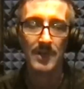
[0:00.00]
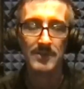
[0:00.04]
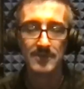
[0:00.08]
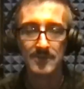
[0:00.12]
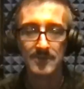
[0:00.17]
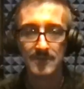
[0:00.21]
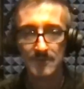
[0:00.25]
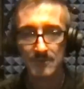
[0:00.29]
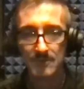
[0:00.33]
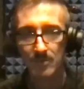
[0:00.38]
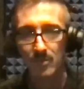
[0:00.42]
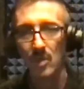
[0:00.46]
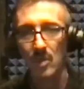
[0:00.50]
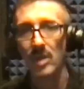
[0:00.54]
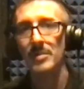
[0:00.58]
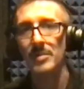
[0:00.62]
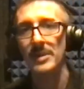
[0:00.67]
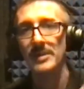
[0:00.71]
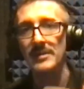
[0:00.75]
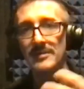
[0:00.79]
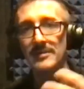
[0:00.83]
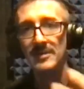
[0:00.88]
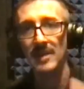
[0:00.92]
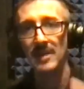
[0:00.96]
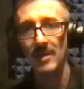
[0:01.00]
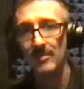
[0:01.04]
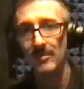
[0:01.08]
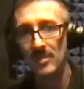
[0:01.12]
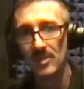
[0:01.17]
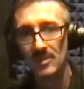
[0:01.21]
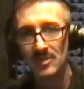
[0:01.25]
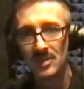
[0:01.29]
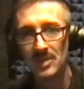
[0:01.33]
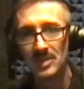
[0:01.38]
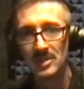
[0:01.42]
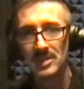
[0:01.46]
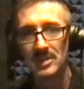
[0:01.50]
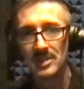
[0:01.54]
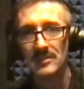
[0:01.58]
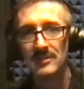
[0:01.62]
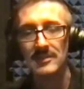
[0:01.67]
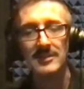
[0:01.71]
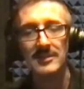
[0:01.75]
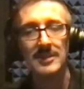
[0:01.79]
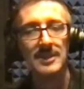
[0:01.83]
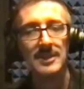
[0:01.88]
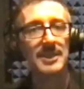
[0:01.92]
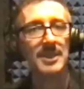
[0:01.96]
us Broadway sub
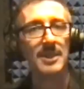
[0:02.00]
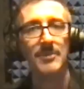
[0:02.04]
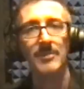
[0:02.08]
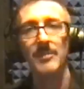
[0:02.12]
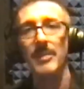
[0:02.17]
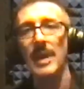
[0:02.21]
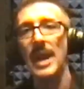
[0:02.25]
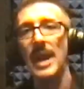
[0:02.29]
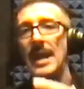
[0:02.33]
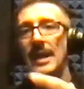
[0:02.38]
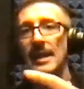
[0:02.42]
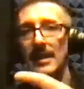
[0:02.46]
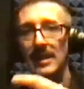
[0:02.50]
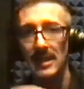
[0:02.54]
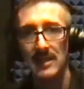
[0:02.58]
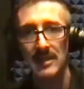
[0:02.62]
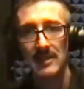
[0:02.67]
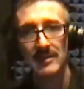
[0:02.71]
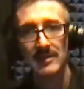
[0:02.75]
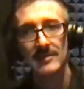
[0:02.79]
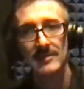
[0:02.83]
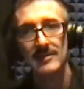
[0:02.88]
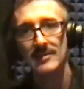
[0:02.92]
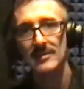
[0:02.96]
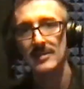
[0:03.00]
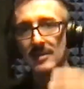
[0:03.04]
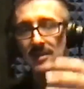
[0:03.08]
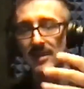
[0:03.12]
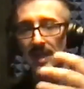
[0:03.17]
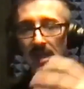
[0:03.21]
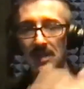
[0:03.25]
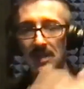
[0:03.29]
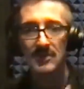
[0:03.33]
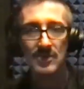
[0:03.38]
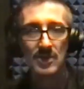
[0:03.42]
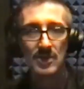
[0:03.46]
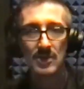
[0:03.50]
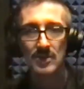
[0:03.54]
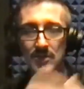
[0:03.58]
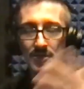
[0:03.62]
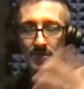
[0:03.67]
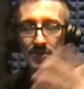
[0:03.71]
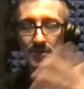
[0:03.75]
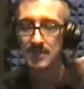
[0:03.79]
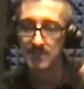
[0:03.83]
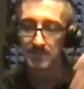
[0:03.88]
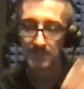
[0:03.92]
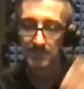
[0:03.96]
musicians to get back into that
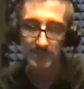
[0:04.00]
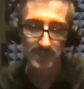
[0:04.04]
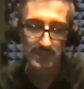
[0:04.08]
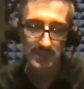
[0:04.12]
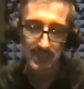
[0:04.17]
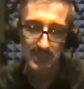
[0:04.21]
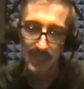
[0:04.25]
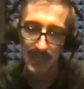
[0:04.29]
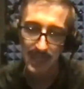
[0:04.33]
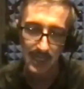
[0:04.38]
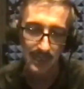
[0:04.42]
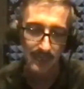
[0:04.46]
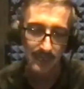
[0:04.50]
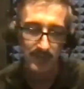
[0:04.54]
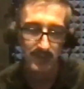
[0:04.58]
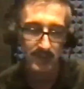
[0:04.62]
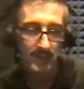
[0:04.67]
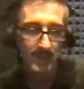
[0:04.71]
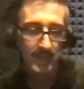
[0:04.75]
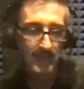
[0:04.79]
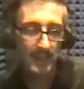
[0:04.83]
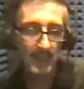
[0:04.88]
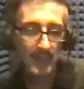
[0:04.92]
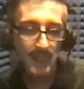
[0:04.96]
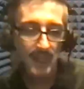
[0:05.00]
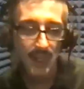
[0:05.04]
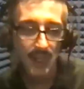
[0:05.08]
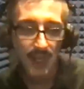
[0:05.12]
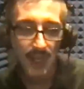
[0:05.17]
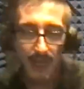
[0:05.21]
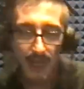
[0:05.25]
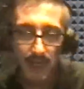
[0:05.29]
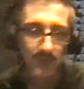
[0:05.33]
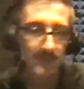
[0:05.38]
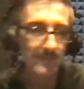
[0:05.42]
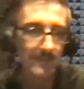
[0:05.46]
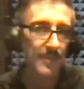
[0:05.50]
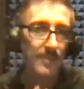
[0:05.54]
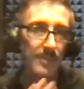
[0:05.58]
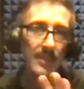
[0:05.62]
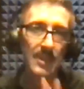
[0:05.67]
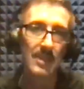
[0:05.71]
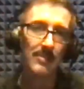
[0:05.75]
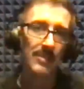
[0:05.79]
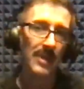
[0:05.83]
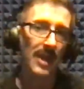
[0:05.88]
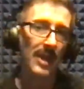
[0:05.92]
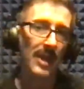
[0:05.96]
circle. So you really can't even, I don't even
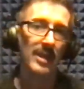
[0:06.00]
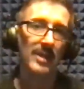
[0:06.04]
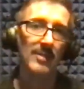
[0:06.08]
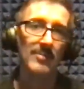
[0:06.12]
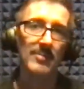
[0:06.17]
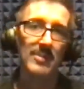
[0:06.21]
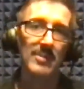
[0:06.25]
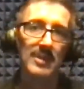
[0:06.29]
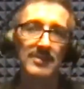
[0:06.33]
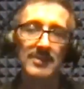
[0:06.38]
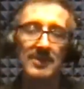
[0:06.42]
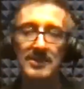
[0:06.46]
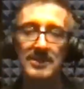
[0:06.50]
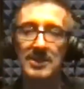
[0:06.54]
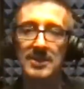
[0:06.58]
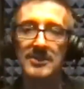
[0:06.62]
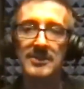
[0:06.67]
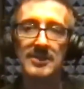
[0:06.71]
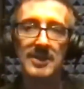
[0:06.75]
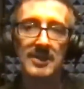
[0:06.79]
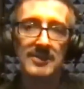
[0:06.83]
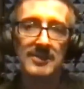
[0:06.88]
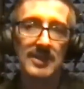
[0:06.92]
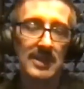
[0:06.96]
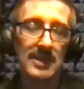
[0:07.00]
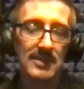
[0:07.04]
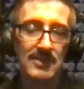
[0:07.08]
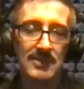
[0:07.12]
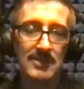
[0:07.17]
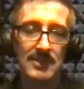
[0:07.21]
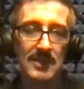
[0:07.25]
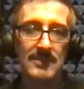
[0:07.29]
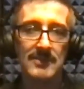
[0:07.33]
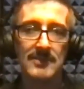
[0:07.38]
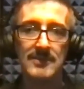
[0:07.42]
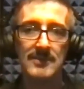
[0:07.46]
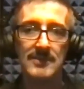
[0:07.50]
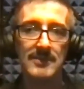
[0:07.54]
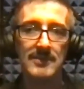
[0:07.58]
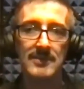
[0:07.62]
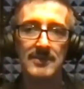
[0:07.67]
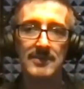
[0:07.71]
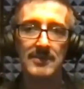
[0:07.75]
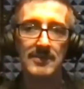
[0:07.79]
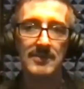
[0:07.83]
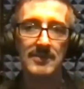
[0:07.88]
think about it, because it just doesn't exist